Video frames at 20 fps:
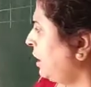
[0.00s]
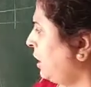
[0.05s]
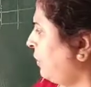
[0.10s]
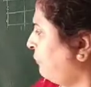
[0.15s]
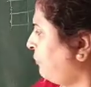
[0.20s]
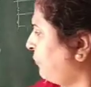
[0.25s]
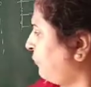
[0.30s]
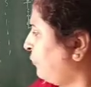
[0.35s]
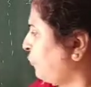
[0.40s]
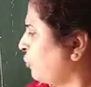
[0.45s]
If
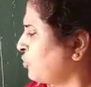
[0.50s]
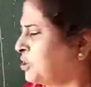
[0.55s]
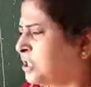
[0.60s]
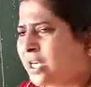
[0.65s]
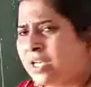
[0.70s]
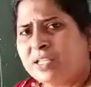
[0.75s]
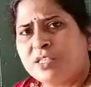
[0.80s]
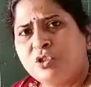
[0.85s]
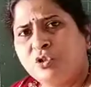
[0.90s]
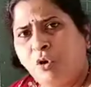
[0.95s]
the flow
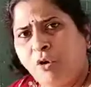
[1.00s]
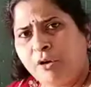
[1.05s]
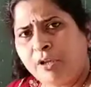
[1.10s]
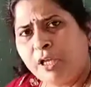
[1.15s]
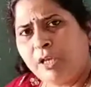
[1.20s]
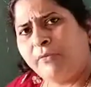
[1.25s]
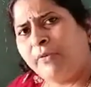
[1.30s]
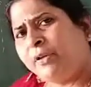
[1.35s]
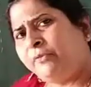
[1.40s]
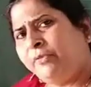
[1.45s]
chart is not
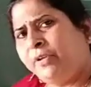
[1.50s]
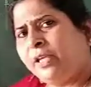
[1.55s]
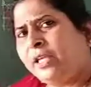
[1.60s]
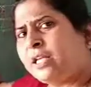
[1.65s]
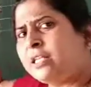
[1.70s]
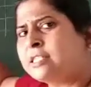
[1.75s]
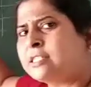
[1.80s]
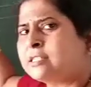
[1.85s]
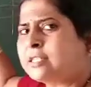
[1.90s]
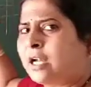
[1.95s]
given, we
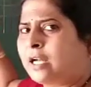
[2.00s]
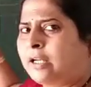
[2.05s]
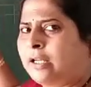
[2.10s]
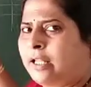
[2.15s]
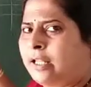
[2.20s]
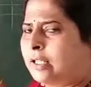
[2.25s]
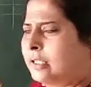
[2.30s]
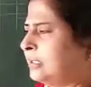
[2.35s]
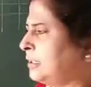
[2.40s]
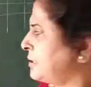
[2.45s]
can start
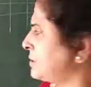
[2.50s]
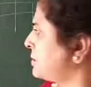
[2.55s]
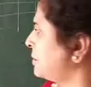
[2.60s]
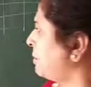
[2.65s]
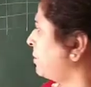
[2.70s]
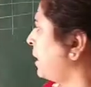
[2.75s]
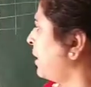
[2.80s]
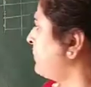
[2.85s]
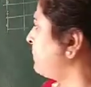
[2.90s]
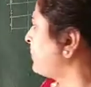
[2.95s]
like this.
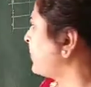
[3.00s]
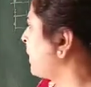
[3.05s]
Okay.